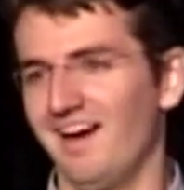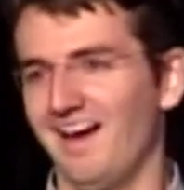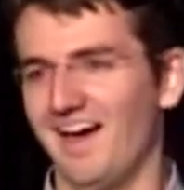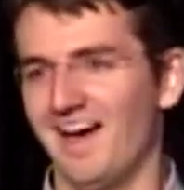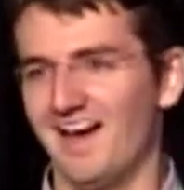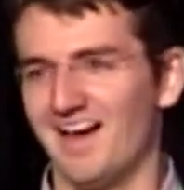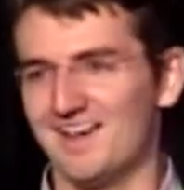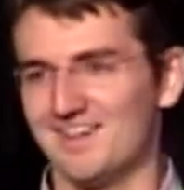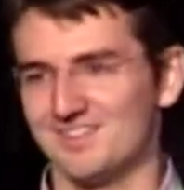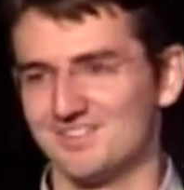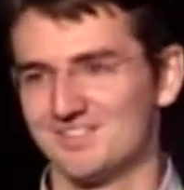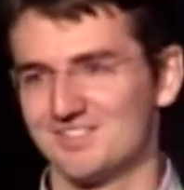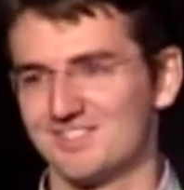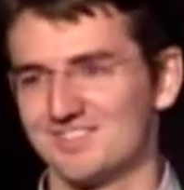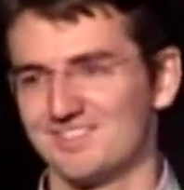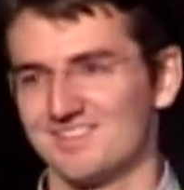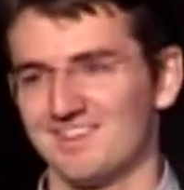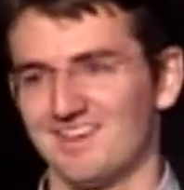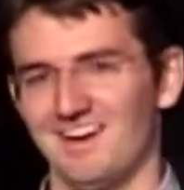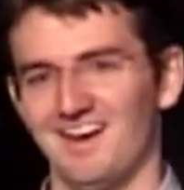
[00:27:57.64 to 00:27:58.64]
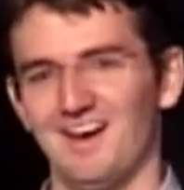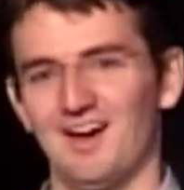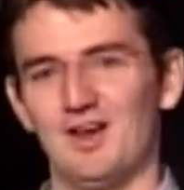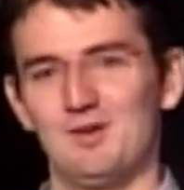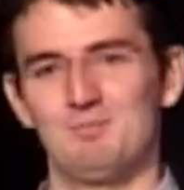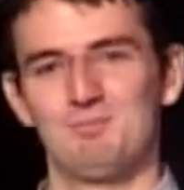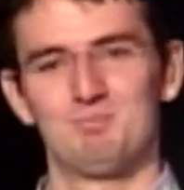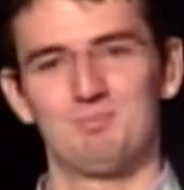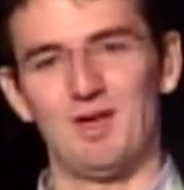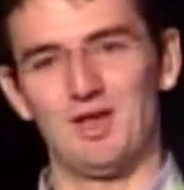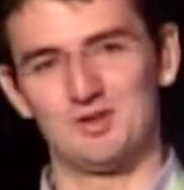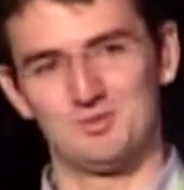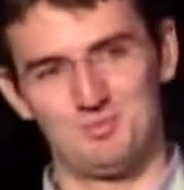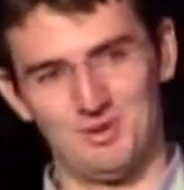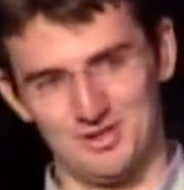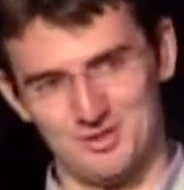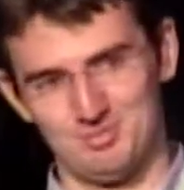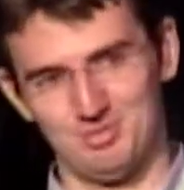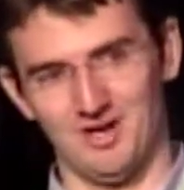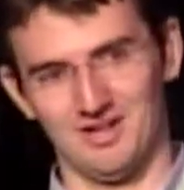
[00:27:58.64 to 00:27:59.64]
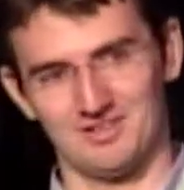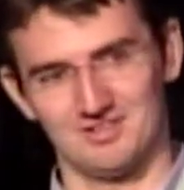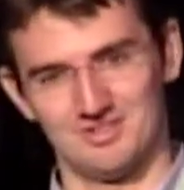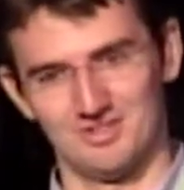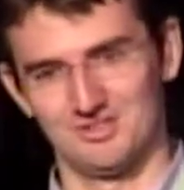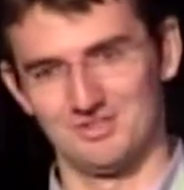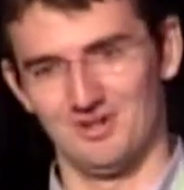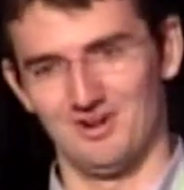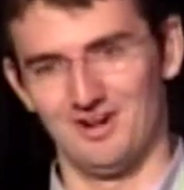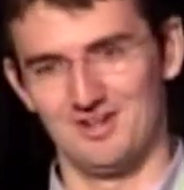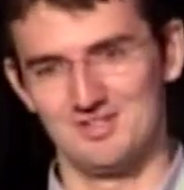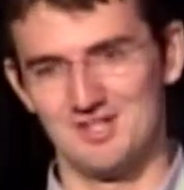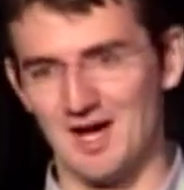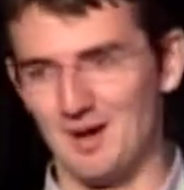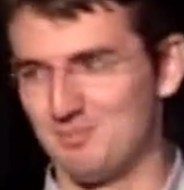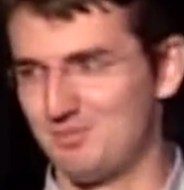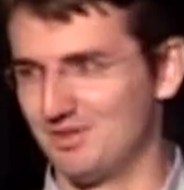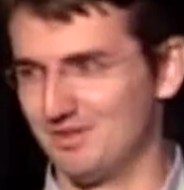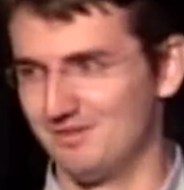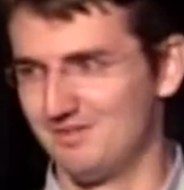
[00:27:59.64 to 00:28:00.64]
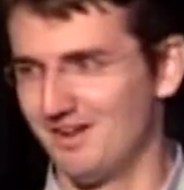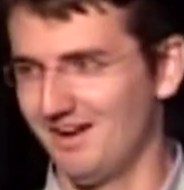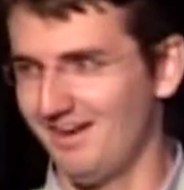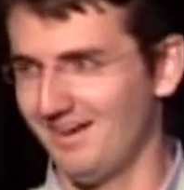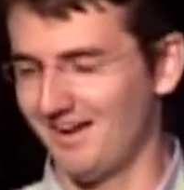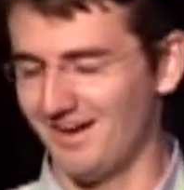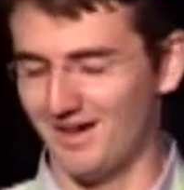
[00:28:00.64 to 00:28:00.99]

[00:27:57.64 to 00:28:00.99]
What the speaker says: as best practices are adapted